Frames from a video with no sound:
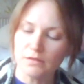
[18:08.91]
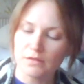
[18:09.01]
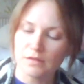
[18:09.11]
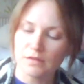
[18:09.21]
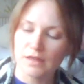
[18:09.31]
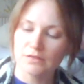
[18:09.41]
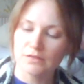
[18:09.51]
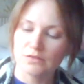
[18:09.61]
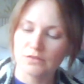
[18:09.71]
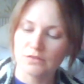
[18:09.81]
and
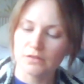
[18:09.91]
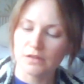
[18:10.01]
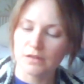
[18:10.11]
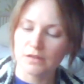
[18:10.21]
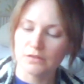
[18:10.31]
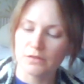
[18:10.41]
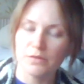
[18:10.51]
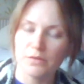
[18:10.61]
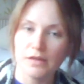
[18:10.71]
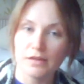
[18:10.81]

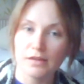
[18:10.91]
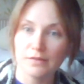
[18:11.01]
turmeric,